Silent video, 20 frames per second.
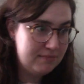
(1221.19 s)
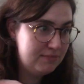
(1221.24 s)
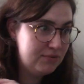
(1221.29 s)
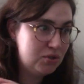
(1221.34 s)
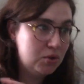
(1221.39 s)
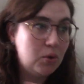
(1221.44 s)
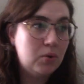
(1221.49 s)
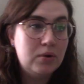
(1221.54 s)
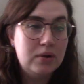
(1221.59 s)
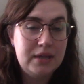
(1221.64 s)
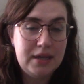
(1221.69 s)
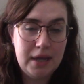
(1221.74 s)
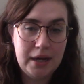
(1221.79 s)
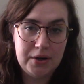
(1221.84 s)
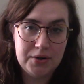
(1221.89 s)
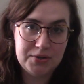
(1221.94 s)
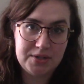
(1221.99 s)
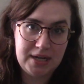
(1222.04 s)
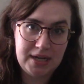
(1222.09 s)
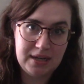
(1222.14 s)
Totally
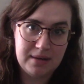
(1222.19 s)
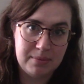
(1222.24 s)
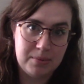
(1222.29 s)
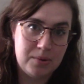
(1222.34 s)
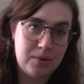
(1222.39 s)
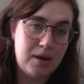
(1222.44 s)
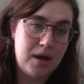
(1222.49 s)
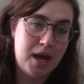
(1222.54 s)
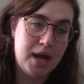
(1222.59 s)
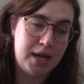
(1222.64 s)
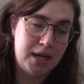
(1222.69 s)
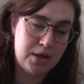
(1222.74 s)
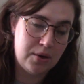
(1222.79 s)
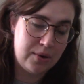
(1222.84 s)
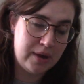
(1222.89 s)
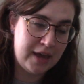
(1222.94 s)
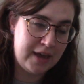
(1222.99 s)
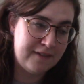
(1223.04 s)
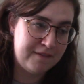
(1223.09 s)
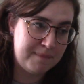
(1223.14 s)
understandable. I know
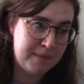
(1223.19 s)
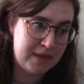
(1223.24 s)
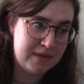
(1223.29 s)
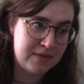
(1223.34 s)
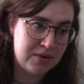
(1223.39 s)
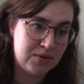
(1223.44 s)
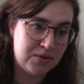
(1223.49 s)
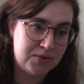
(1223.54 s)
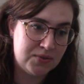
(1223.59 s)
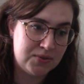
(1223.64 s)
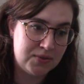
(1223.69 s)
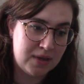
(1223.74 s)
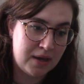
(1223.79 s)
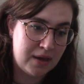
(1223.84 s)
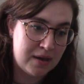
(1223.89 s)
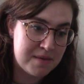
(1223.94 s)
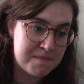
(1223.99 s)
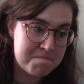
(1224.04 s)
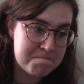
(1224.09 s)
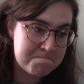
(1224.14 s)
I have made those,
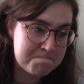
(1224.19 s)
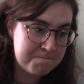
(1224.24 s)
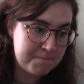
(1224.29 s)
I